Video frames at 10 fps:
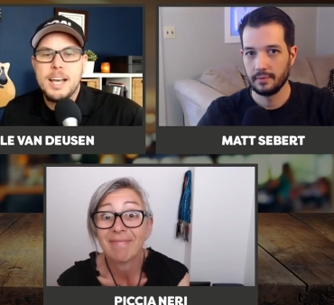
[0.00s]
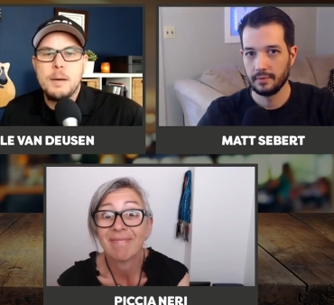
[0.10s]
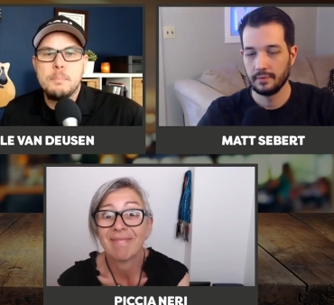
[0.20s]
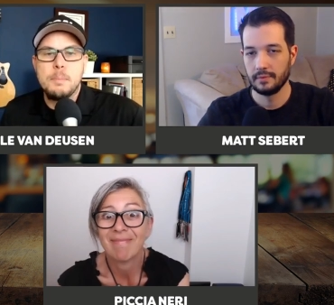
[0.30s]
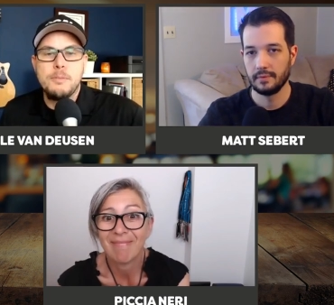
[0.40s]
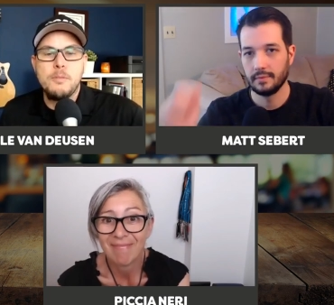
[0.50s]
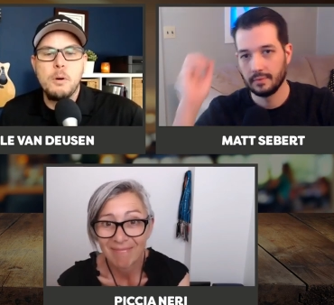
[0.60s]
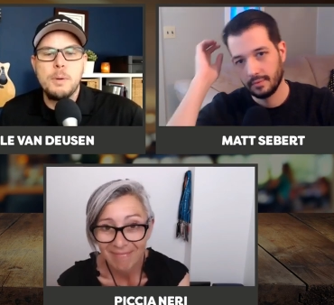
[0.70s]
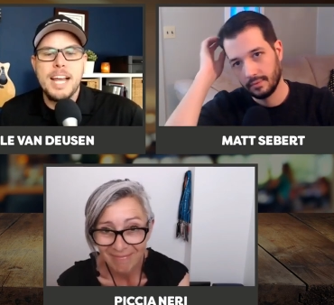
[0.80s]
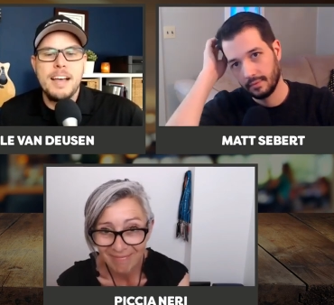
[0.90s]
Speaker 1: But before we
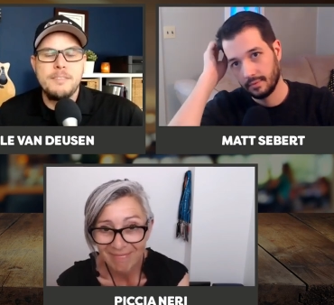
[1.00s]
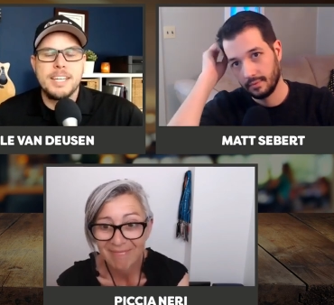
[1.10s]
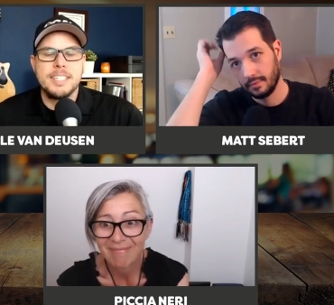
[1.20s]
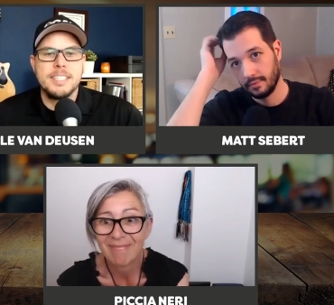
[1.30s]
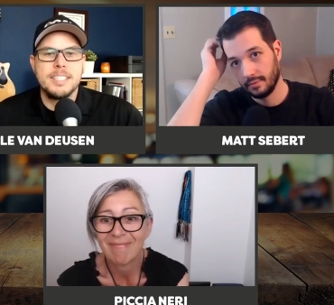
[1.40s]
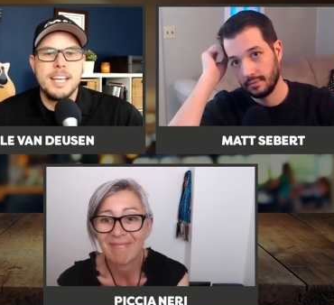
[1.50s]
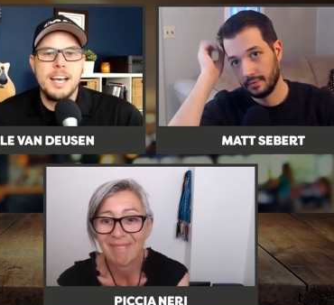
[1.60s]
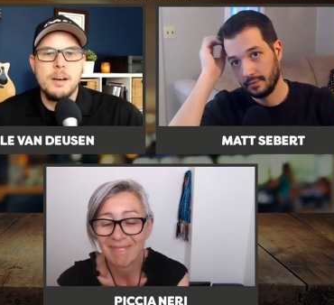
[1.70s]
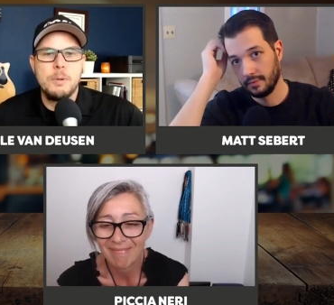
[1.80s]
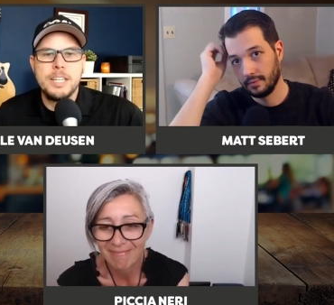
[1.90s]
dive in,
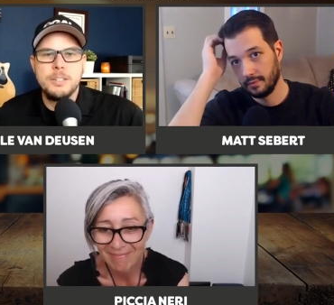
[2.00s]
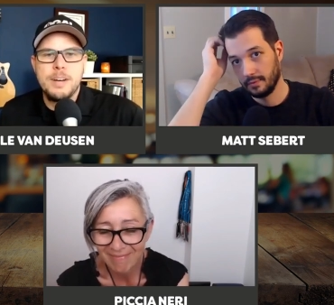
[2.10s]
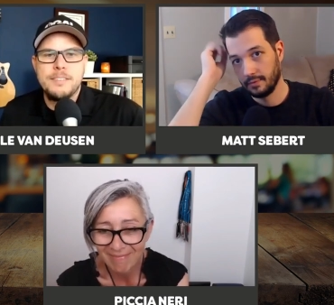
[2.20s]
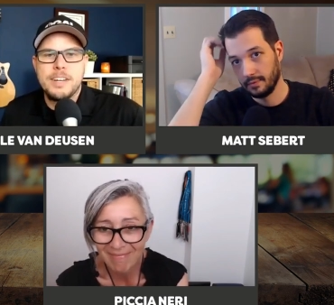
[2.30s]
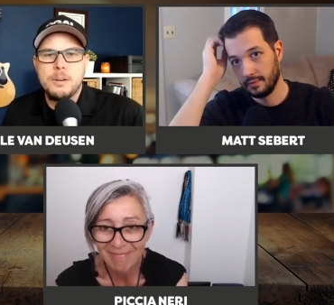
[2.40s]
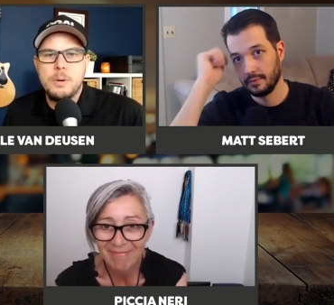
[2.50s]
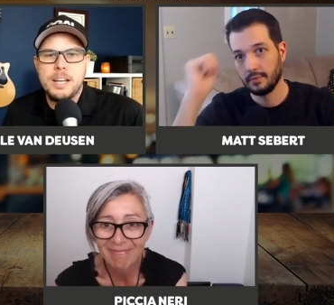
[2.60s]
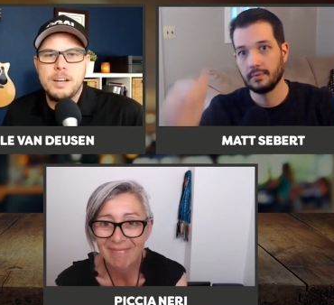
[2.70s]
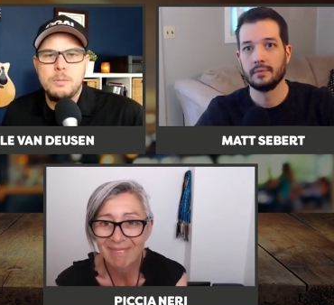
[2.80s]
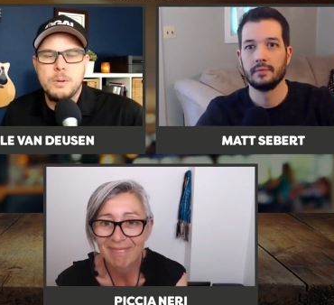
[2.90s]
uh, we do have a quick
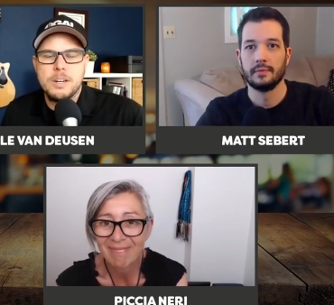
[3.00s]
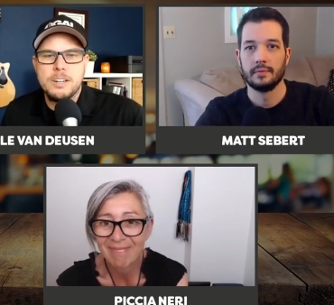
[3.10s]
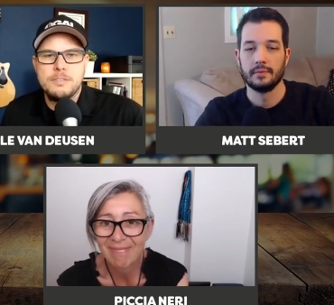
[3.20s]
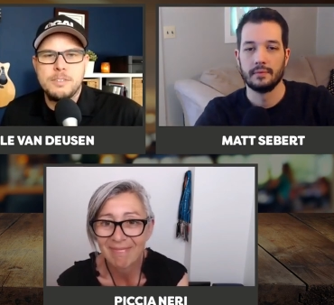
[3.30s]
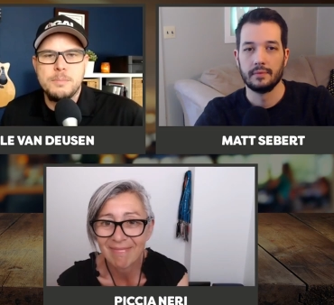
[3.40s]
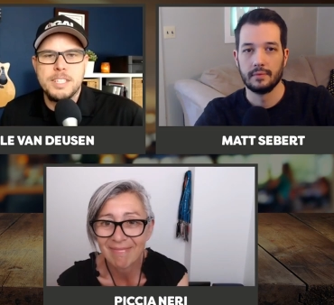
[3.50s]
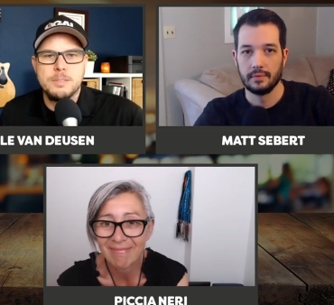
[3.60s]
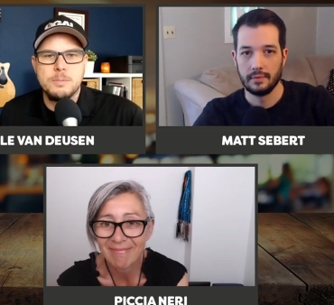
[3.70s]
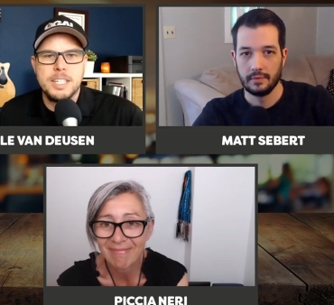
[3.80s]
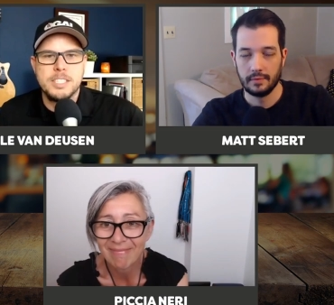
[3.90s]
word from this
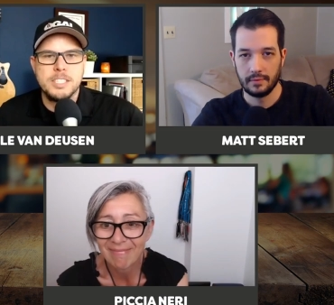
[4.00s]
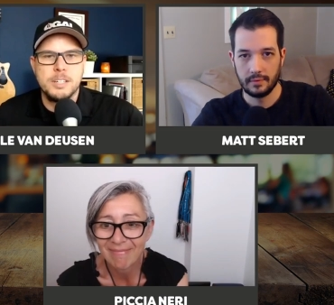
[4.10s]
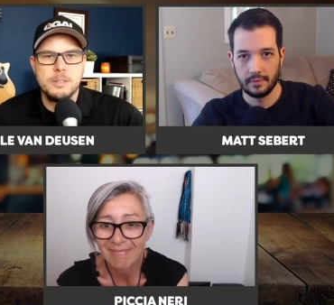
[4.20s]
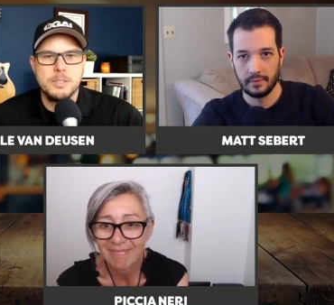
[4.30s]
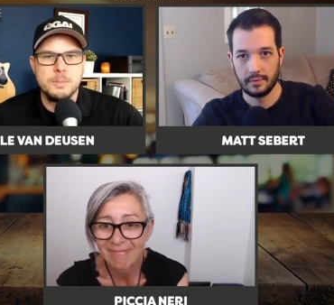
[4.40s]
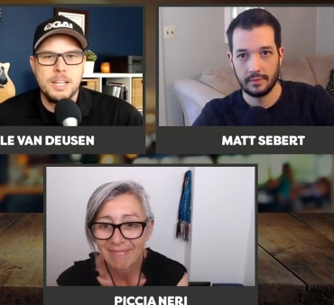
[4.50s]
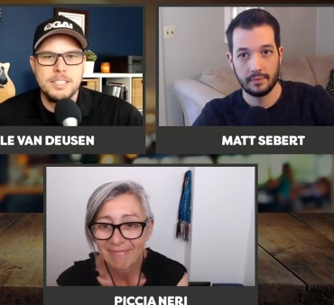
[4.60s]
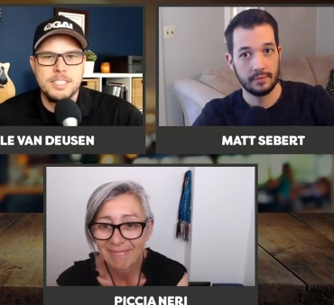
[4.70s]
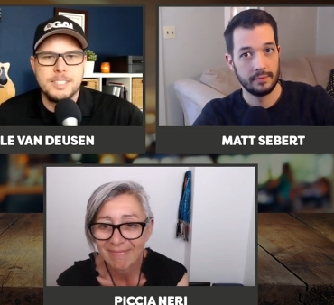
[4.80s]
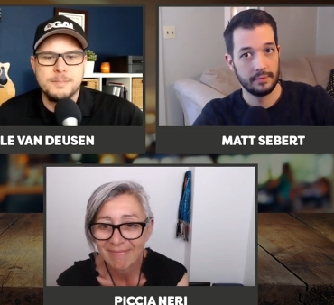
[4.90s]
week's show sponsor.